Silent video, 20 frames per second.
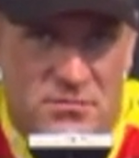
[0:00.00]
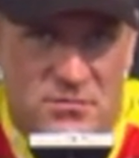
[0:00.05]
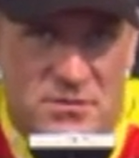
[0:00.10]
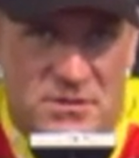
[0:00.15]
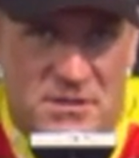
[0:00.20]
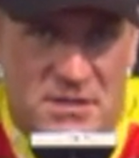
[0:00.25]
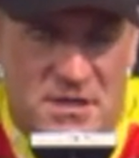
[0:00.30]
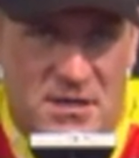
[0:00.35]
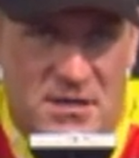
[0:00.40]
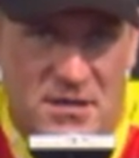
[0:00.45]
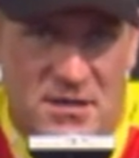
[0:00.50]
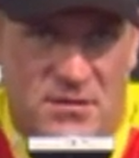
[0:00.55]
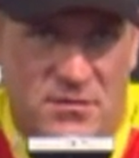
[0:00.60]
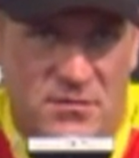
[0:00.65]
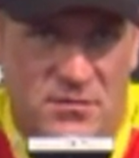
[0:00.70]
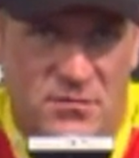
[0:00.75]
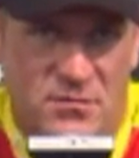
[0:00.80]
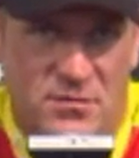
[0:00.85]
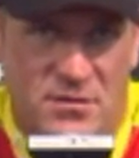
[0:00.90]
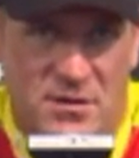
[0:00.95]
just got to get
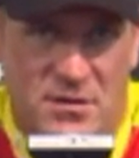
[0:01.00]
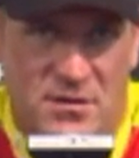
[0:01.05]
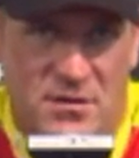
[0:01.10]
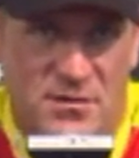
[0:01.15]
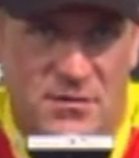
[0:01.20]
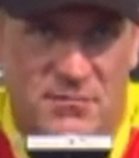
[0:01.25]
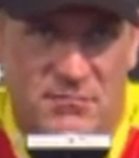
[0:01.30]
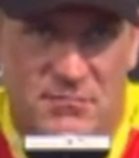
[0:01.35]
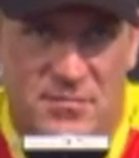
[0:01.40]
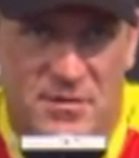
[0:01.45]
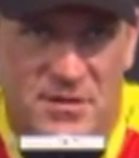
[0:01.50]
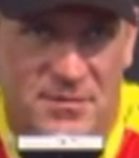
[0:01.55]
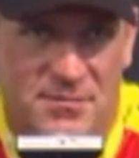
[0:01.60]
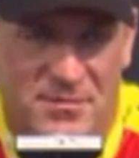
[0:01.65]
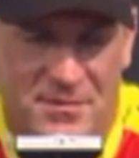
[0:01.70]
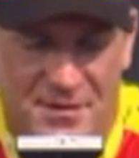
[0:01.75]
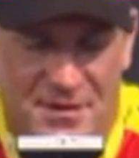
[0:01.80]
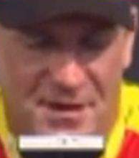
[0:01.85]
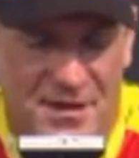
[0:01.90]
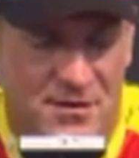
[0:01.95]
through here, keep
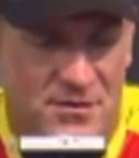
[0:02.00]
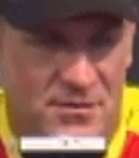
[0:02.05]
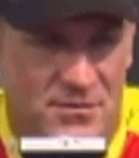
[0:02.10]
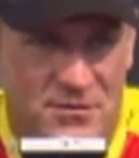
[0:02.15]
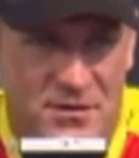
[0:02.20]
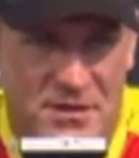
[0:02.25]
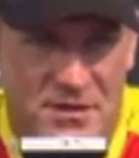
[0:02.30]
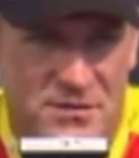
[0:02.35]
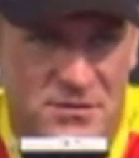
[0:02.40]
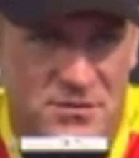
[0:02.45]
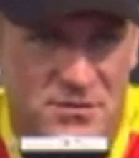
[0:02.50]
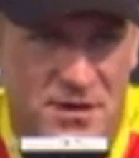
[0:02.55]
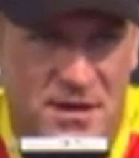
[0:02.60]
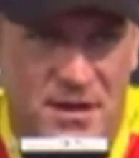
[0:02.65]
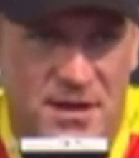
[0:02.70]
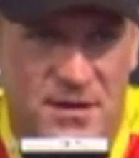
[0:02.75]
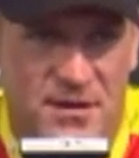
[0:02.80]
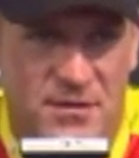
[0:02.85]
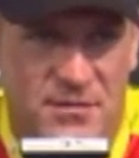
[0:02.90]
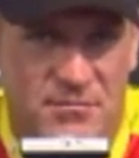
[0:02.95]
the thing on the
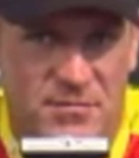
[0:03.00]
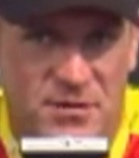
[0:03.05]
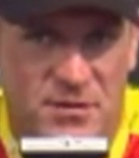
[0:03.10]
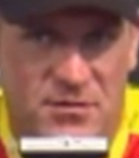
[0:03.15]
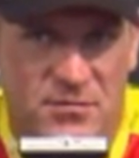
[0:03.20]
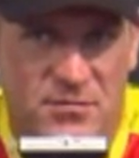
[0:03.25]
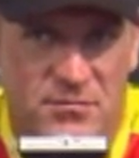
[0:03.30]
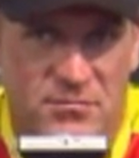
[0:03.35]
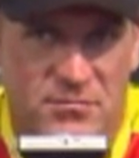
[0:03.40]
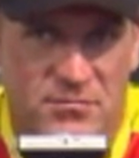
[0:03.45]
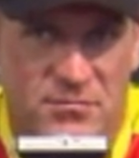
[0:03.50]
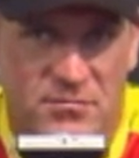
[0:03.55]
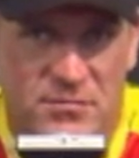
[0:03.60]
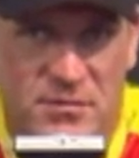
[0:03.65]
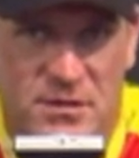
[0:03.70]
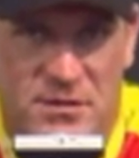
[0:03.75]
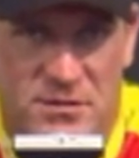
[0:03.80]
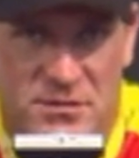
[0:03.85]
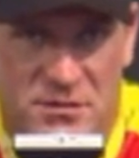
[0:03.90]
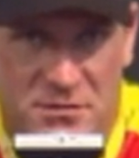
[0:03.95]
racetrack, you know,
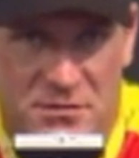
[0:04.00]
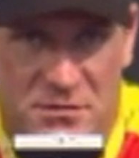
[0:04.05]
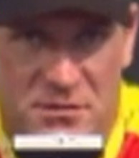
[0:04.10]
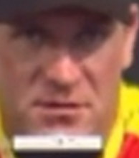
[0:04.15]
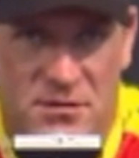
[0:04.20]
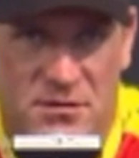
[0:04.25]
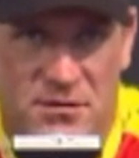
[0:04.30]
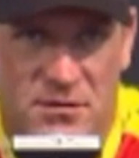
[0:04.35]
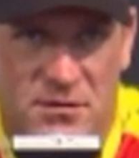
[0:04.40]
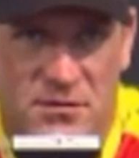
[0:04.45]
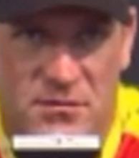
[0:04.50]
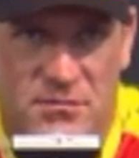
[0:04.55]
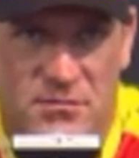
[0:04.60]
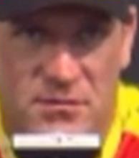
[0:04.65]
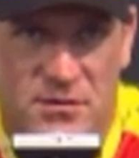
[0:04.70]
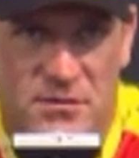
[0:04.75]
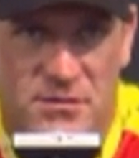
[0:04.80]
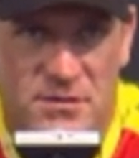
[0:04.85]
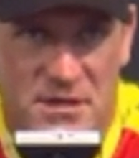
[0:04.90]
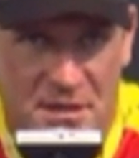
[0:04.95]
hit your
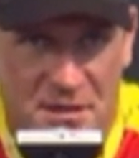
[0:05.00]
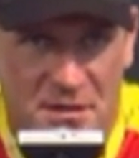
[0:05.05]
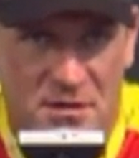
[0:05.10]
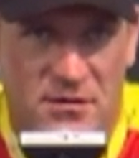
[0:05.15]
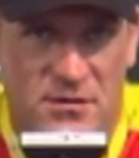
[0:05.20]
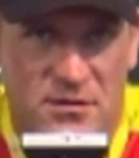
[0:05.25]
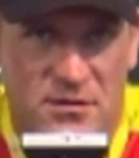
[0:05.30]
take care of the